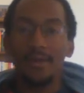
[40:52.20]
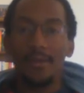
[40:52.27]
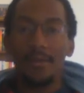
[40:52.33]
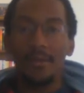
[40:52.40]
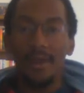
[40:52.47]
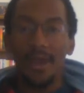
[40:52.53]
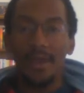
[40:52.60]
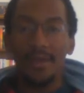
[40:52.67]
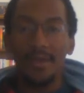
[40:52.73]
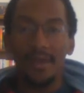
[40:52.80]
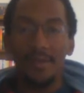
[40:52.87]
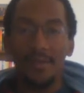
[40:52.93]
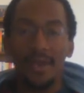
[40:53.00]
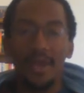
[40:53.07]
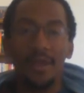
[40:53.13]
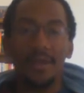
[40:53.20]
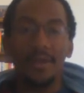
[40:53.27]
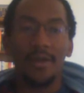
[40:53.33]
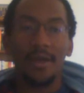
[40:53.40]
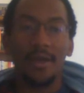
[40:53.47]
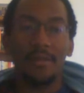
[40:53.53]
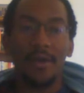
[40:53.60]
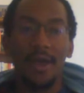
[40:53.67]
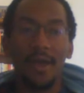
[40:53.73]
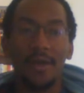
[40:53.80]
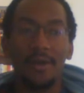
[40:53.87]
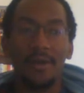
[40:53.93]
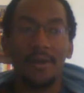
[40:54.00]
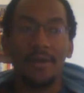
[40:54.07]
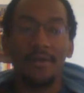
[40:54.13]
Quick tidbit
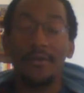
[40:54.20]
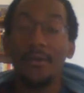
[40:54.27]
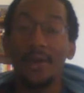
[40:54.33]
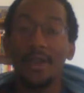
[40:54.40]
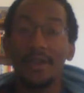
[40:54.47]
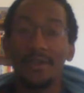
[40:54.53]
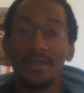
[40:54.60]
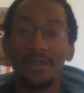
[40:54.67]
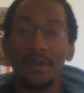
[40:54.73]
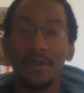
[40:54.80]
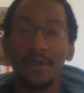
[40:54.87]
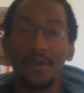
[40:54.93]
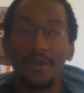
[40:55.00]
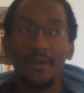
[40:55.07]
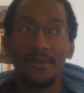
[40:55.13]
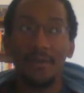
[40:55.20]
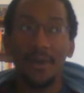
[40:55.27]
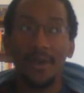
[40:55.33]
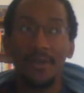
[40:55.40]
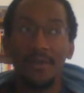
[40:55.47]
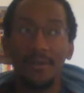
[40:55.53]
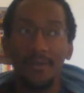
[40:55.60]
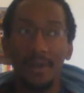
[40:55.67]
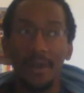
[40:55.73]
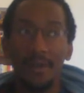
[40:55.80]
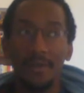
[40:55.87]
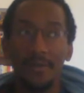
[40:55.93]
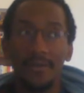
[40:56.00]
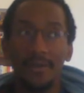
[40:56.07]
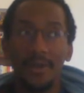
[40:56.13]
about 4 years ago in
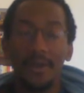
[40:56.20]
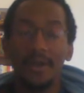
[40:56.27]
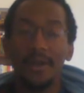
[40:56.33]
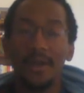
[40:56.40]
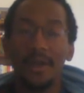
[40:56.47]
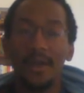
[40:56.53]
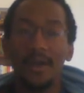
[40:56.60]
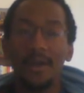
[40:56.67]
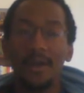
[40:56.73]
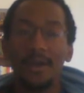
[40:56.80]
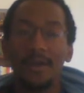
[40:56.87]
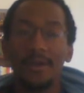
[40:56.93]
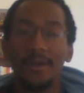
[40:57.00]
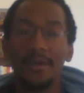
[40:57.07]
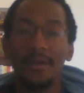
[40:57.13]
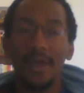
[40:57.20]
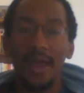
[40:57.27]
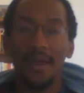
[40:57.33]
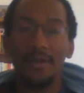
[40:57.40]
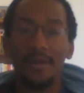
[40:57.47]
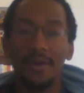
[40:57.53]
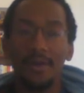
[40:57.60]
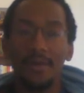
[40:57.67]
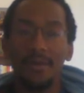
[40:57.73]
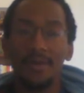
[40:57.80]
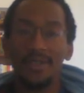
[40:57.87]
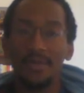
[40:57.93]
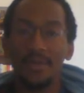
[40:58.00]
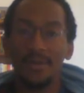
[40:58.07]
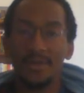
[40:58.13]
2012, Naito
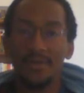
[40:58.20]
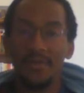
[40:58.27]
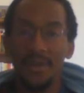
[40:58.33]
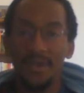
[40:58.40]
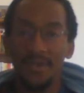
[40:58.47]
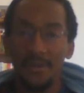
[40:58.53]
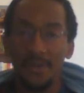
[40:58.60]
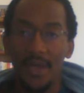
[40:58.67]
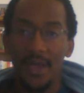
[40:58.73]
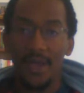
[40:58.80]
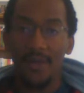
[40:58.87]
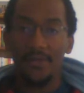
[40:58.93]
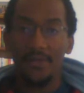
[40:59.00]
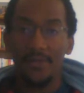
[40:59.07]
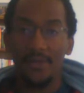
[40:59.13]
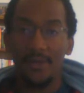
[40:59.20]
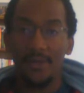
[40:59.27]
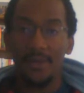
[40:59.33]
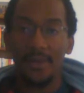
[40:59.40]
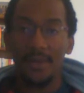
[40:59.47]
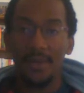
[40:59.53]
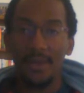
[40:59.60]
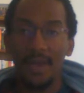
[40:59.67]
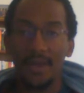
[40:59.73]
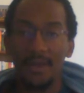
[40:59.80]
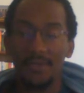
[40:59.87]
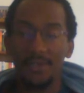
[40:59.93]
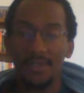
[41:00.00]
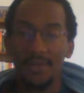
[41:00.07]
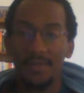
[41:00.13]
was supposed to face Okada for the
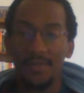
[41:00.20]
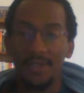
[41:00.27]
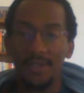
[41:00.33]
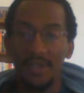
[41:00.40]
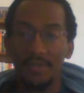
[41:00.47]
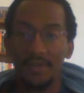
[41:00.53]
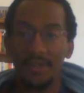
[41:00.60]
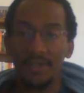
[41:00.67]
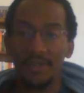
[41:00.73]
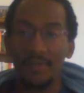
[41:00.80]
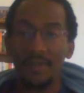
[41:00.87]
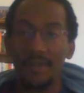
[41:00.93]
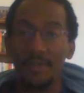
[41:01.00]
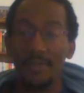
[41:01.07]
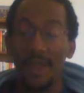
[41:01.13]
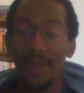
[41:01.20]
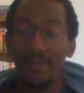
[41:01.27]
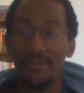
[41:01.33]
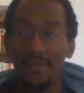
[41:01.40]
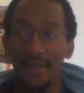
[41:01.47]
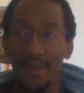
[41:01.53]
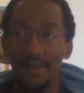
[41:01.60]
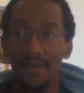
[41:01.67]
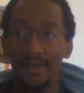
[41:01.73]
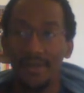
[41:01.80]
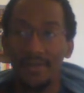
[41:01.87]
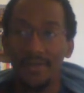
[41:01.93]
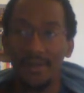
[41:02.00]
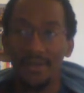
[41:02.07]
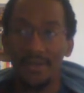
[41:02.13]
IWGP Championship in the main event
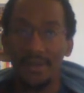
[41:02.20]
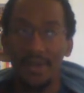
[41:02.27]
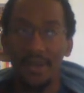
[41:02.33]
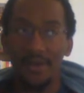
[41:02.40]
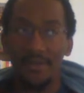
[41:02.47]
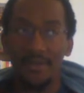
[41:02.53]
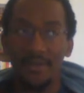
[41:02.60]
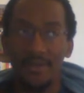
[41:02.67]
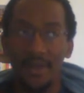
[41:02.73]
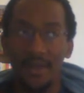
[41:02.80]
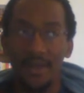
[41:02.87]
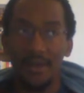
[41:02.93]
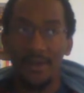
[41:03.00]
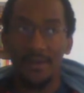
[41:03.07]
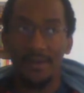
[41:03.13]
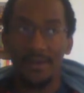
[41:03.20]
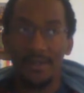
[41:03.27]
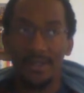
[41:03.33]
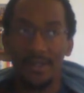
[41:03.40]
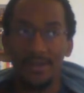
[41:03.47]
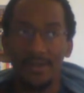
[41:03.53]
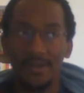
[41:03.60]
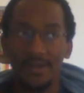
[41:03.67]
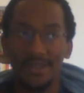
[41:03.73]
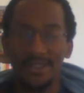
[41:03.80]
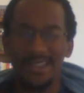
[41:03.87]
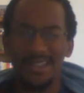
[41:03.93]
of Wrestle Kingdom of that year. I want to say it was